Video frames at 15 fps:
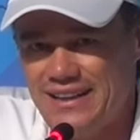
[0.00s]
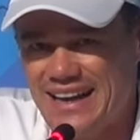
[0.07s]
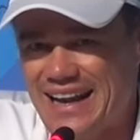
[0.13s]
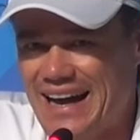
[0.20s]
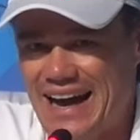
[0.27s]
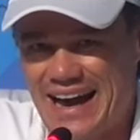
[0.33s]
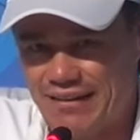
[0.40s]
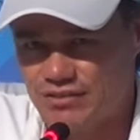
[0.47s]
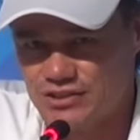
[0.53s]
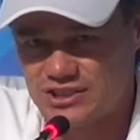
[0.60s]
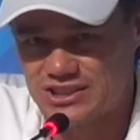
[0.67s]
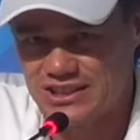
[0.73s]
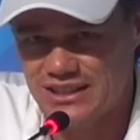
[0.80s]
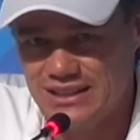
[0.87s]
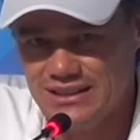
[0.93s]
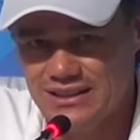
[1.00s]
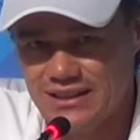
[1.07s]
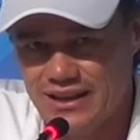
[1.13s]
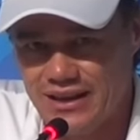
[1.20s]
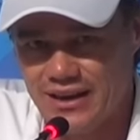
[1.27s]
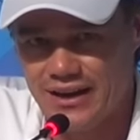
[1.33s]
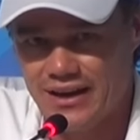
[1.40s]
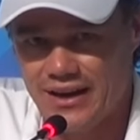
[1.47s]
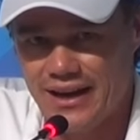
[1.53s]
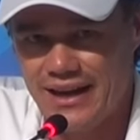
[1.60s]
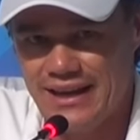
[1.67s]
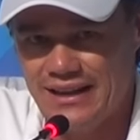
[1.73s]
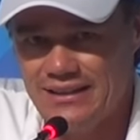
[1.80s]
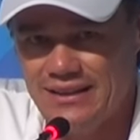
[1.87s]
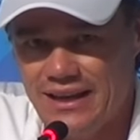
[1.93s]
that I haven't seen
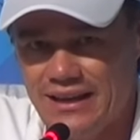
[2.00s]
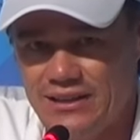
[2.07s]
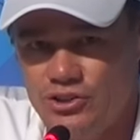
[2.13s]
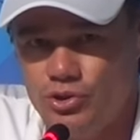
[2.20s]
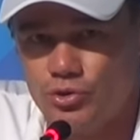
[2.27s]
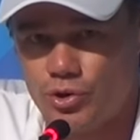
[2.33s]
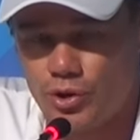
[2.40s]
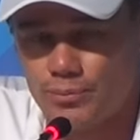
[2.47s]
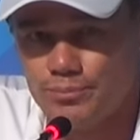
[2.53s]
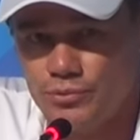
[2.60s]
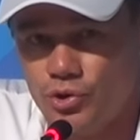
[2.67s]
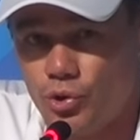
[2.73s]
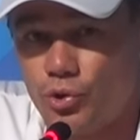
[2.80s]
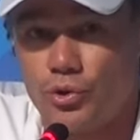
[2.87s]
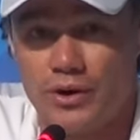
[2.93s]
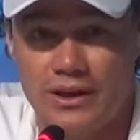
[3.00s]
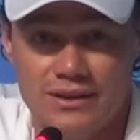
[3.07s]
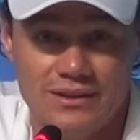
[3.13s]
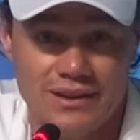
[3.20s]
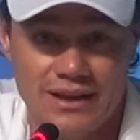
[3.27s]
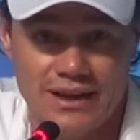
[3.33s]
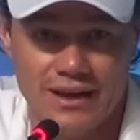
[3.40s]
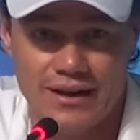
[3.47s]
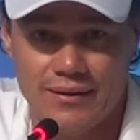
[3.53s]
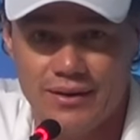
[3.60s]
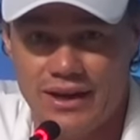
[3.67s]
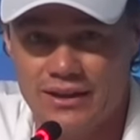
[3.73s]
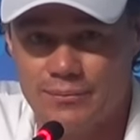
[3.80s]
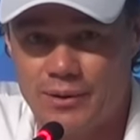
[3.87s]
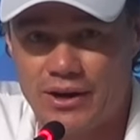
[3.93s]
in Europe nor
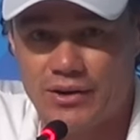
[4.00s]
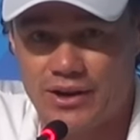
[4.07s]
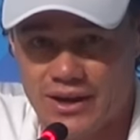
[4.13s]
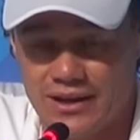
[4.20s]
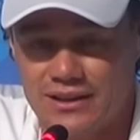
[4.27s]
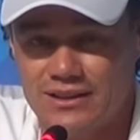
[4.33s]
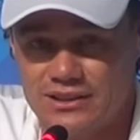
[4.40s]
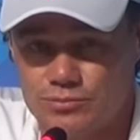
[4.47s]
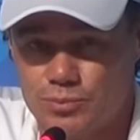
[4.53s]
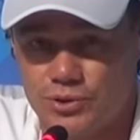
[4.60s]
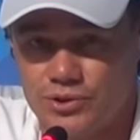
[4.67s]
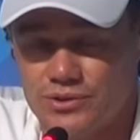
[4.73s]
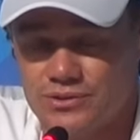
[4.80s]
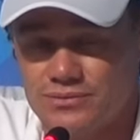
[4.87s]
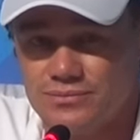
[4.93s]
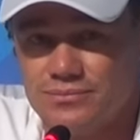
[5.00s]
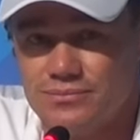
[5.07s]
in America at this point.